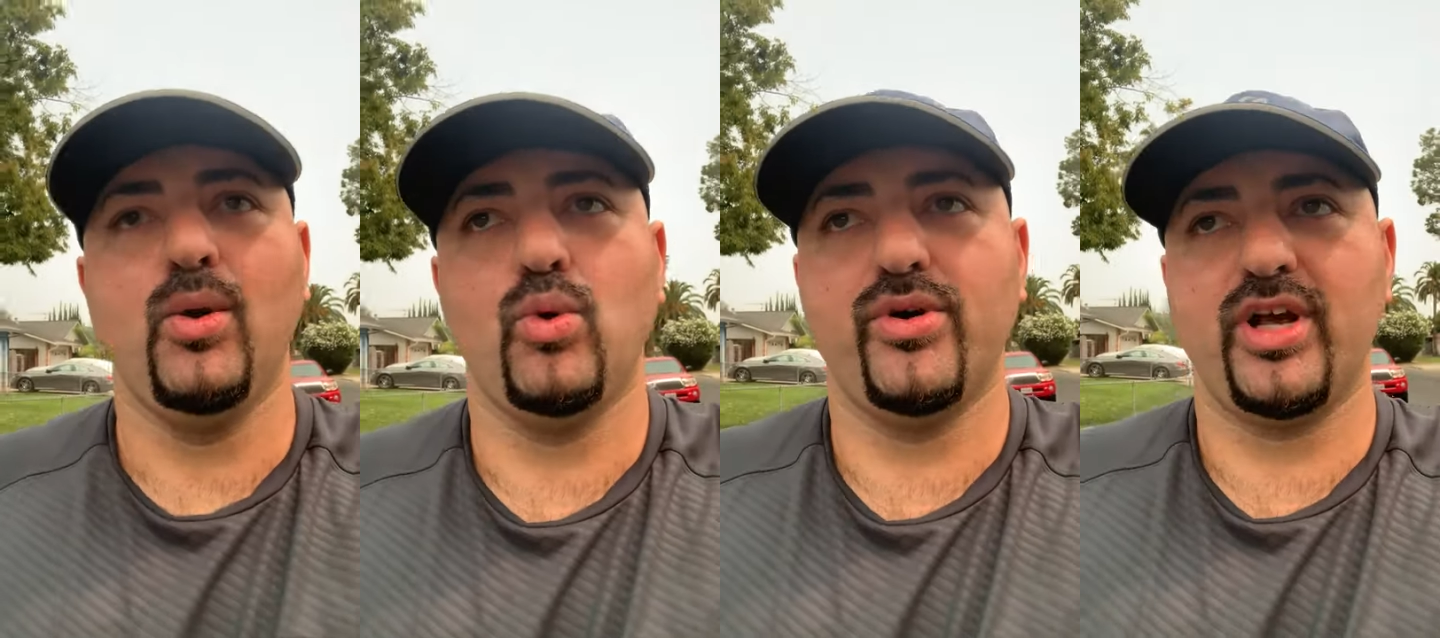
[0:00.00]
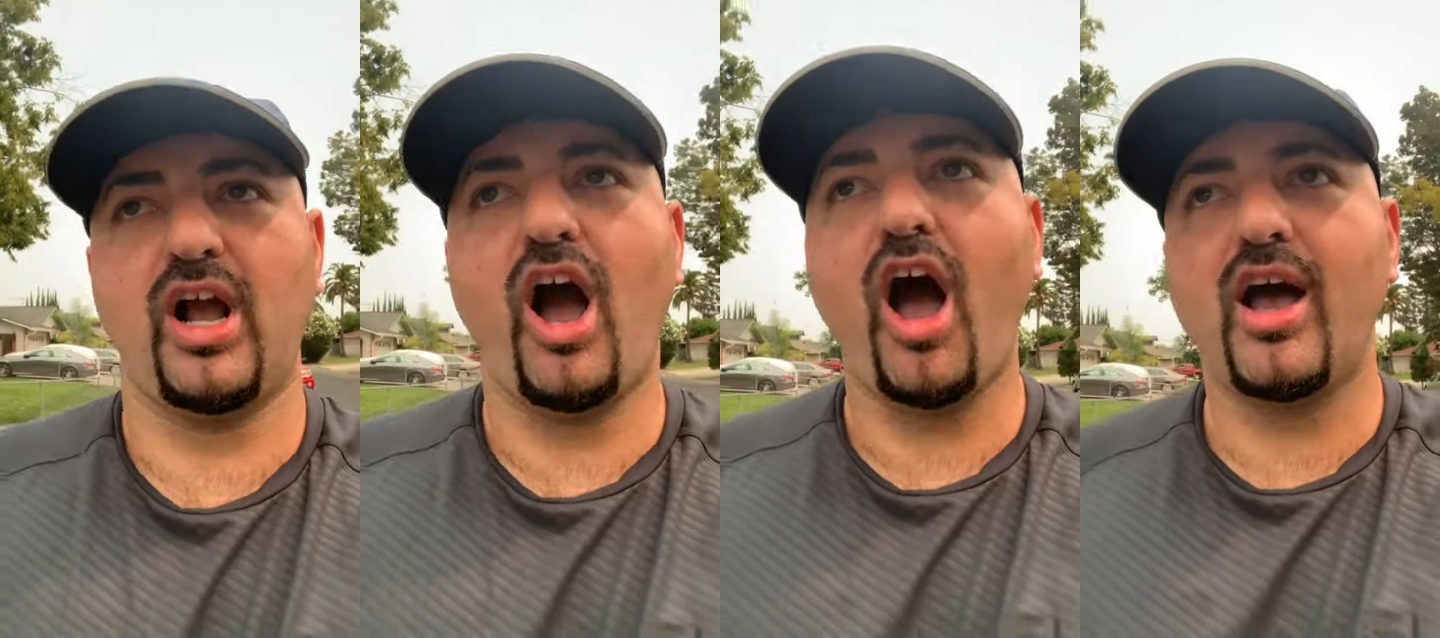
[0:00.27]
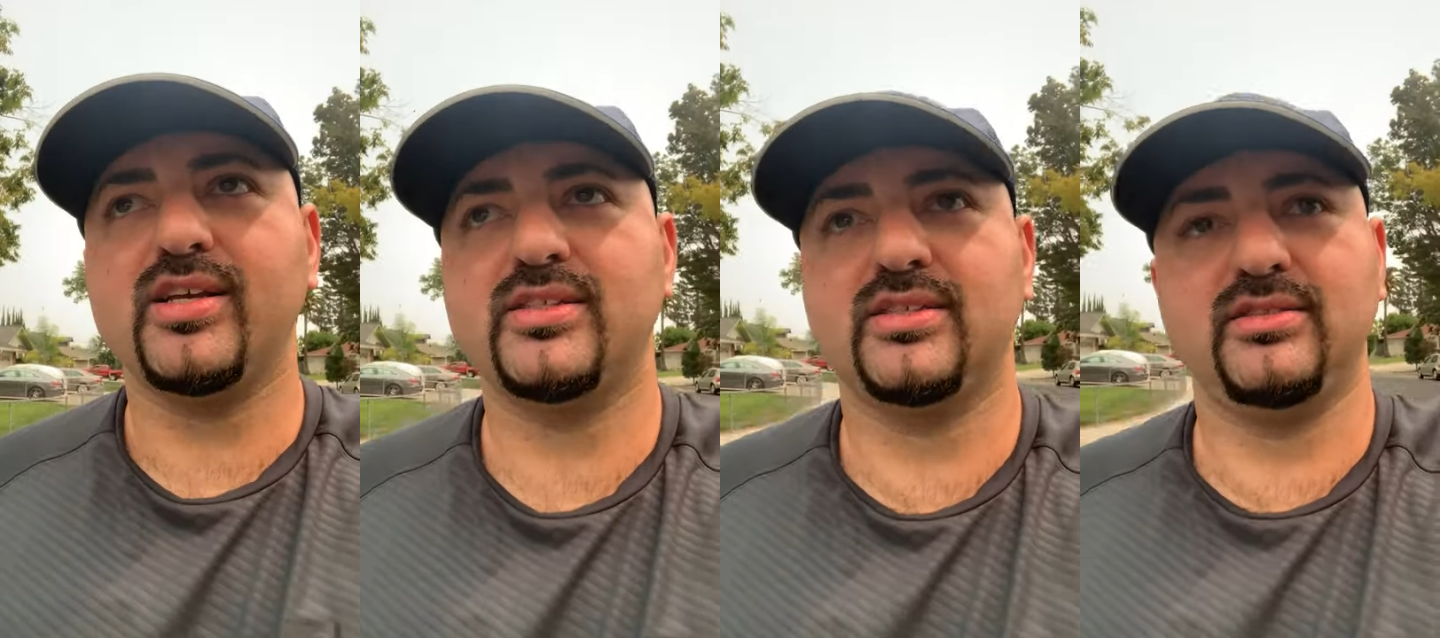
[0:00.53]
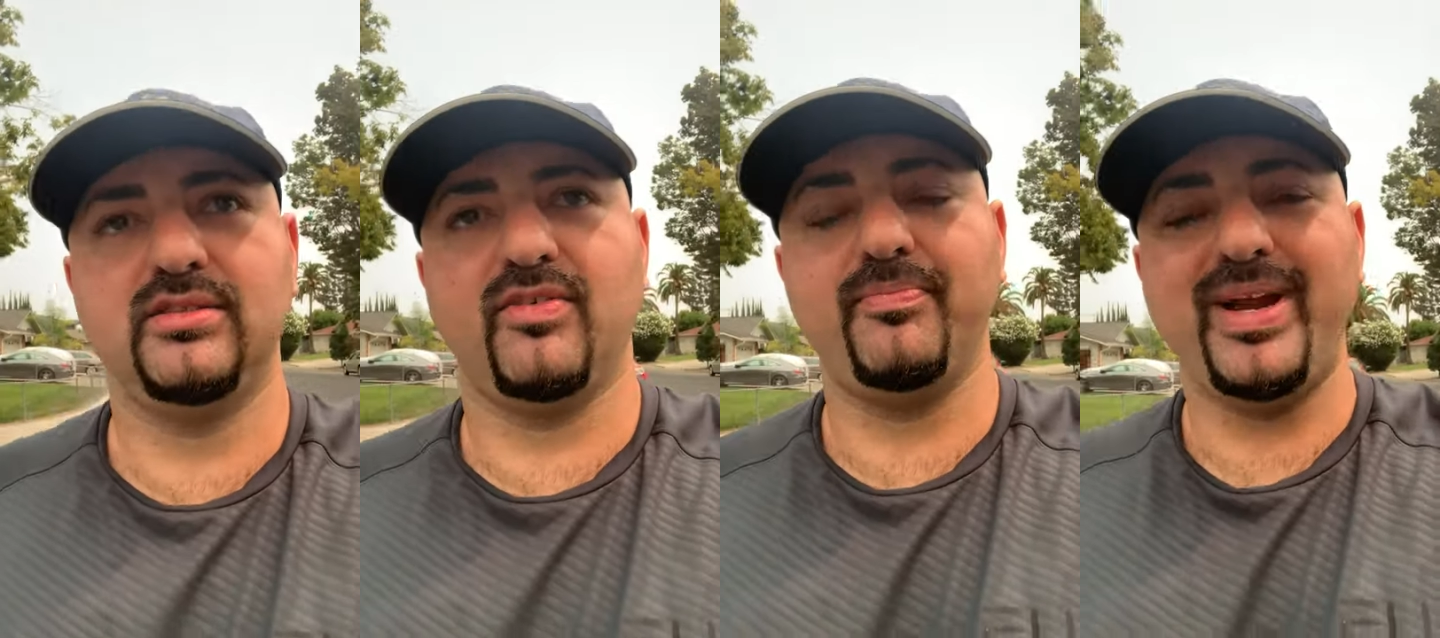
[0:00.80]
where the
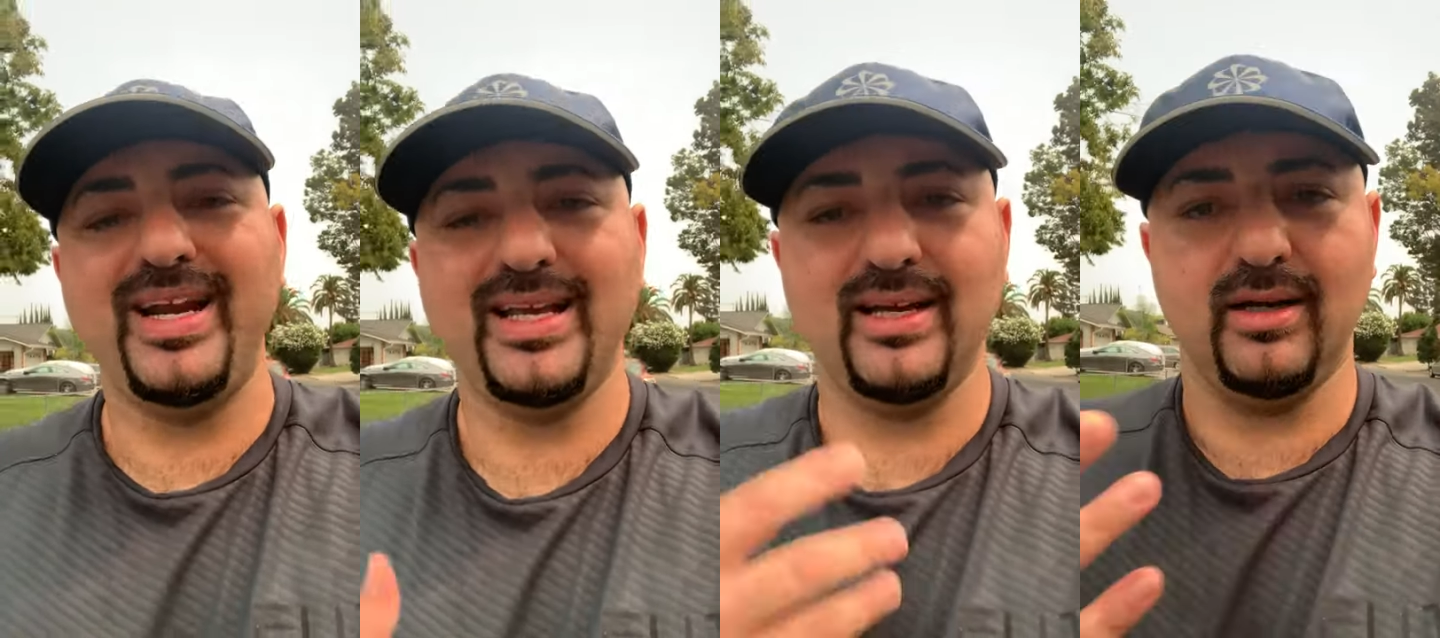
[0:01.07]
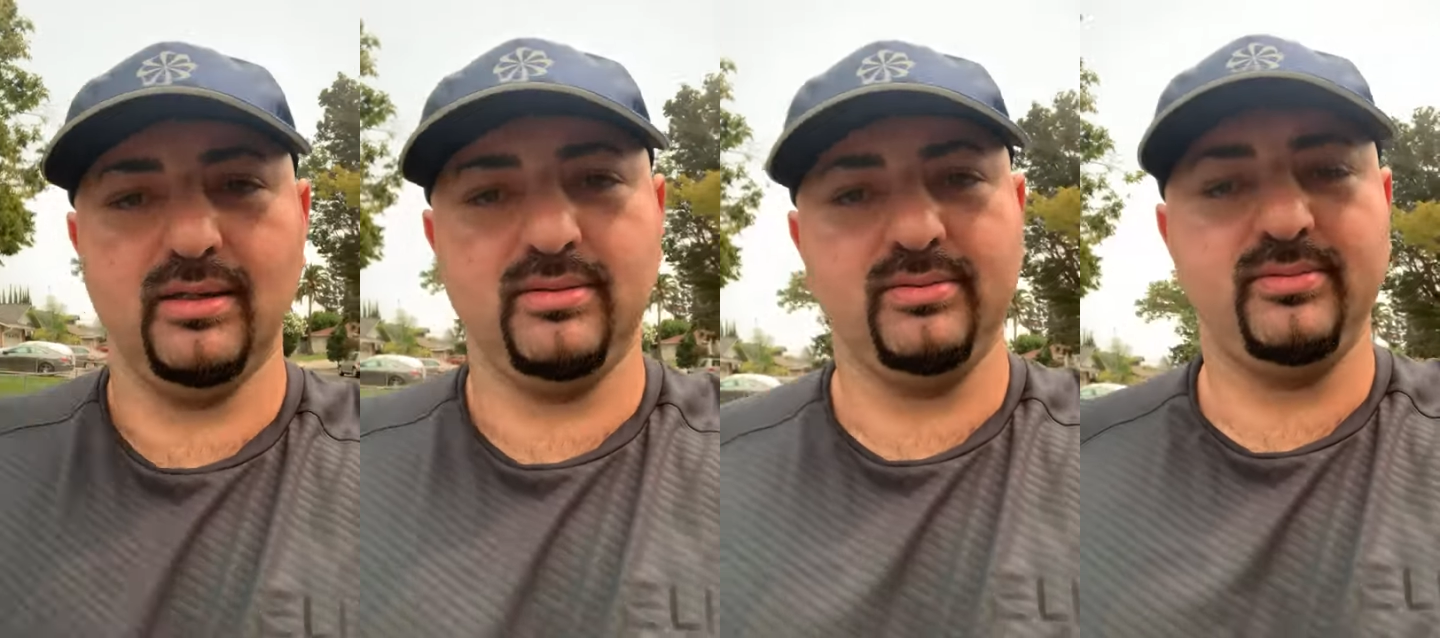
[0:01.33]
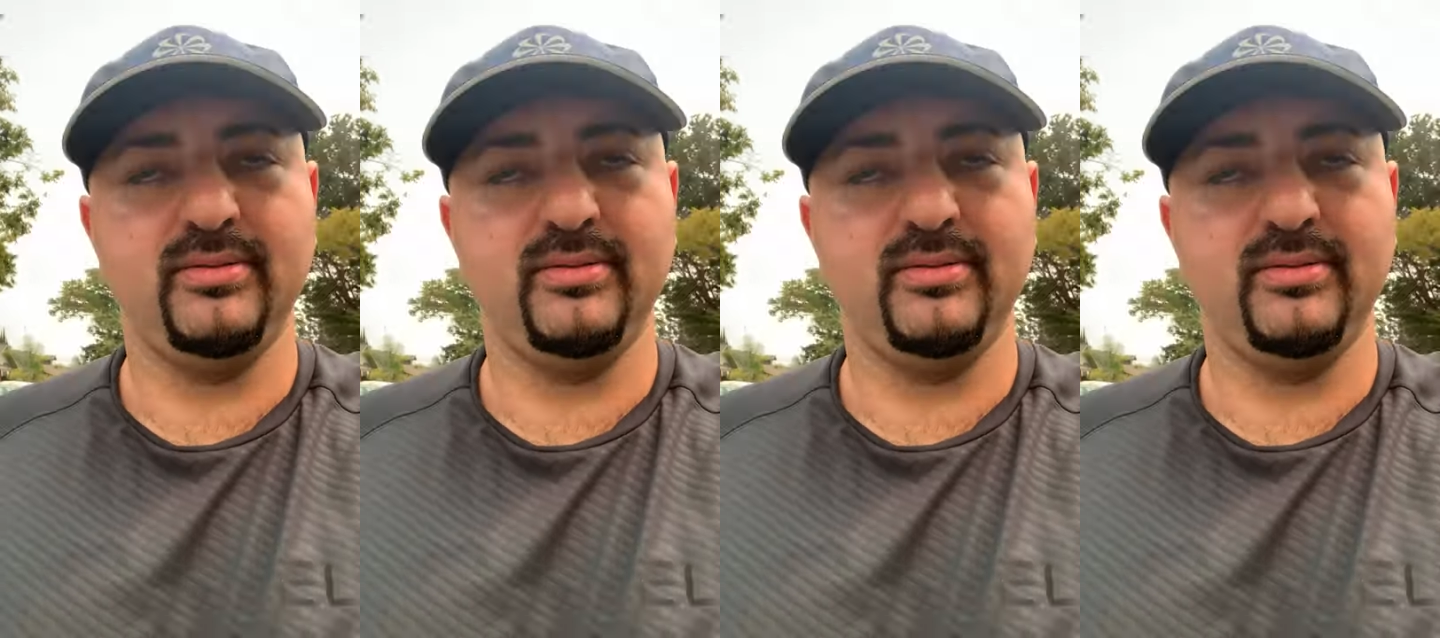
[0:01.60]
costs of media